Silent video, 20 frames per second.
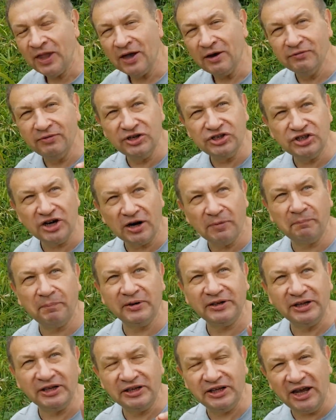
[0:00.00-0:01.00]
which are
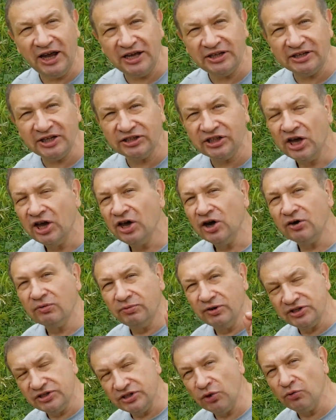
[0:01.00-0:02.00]
pollinated
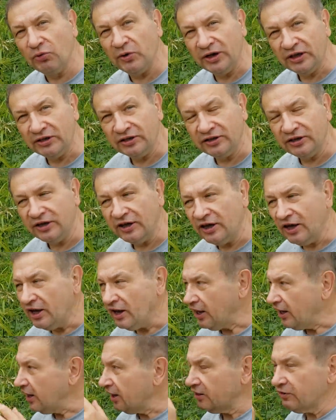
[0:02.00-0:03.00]
with the wind.
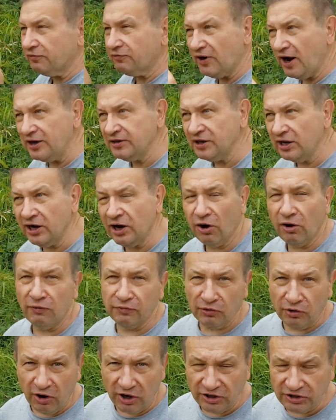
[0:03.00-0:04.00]
And finally,
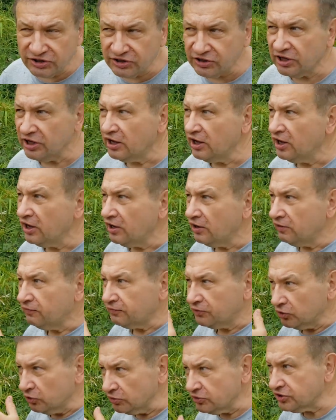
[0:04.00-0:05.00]
of course,
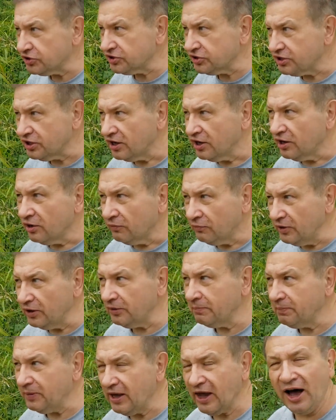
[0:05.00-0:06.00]
fruits
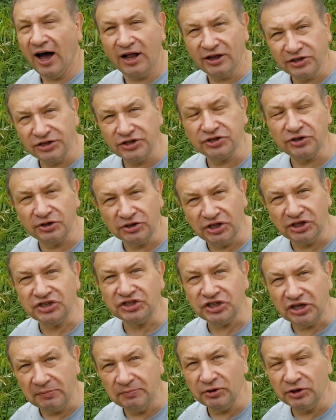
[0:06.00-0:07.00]
will be also
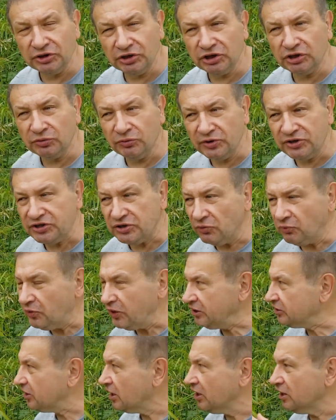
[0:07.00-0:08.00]
distributed with the
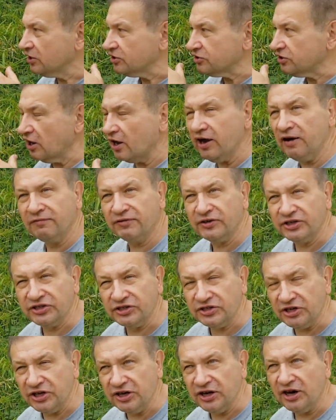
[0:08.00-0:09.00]
wind. So
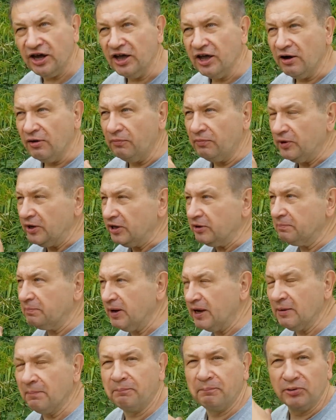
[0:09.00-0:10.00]
everything will
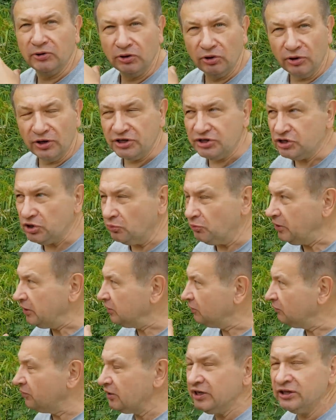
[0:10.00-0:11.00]
employ the
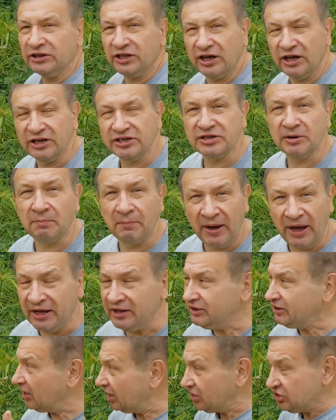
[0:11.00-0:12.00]
wind. Wind is the
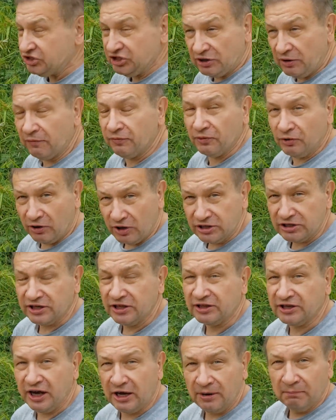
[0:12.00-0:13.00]
main danger, of course,
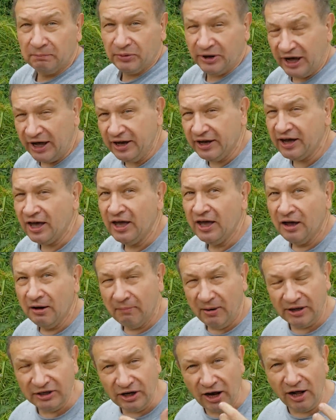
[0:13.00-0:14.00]
it can break,
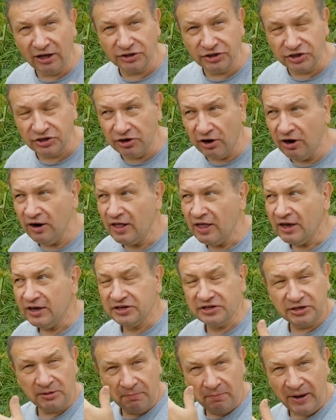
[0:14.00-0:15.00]
but also
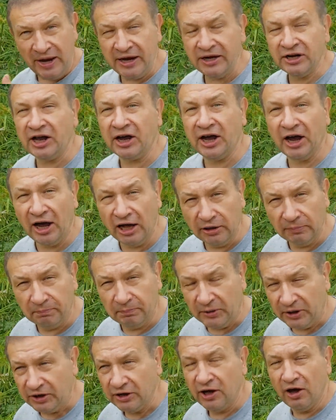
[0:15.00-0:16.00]
the main
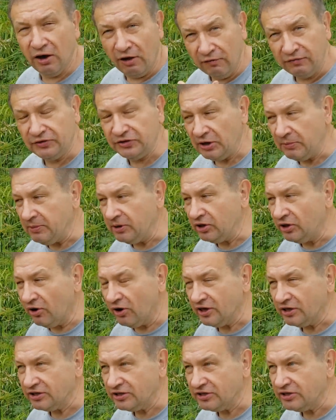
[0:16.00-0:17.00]
helper of
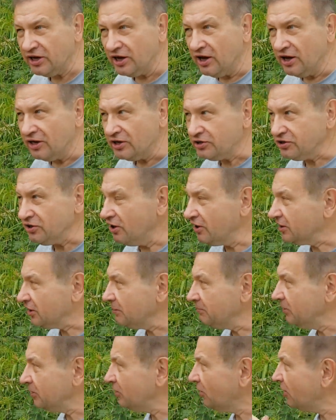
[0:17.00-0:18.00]
graminoids. So
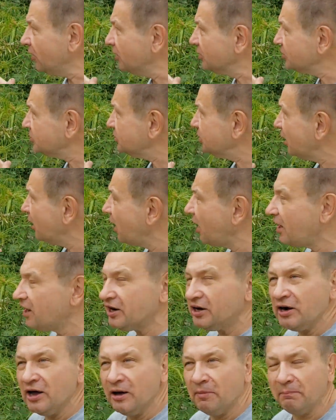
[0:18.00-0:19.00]
graminoids
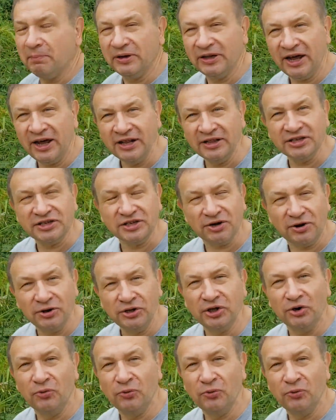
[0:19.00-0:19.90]
are plants on the